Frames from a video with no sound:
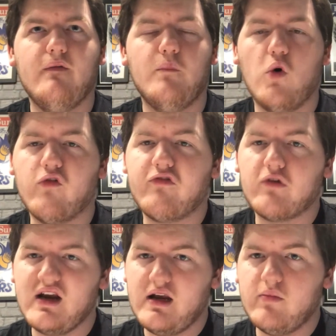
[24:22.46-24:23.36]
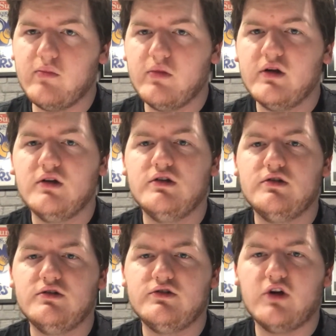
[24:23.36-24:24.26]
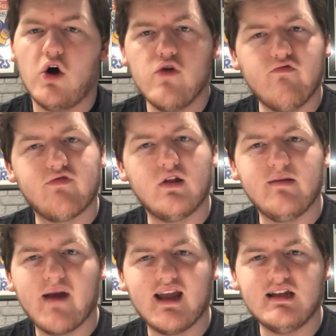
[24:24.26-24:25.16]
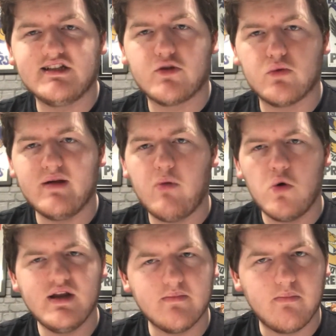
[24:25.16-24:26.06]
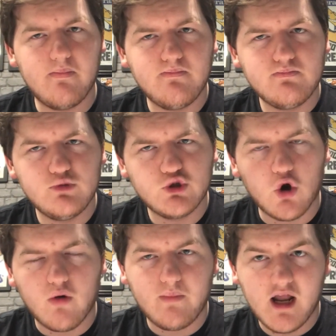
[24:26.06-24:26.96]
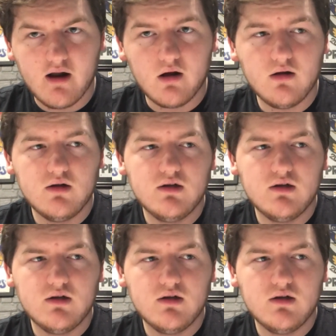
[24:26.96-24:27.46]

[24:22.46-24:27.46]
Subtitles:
more freedom to hopefully make his 3-point shot better.